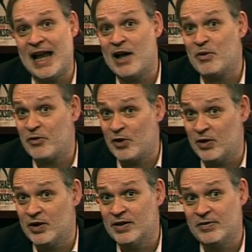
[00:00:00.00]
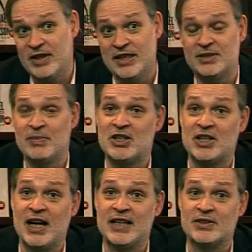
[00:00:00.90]
helpful for these
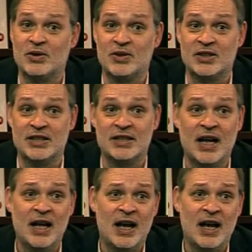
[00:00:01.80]
specialised courses.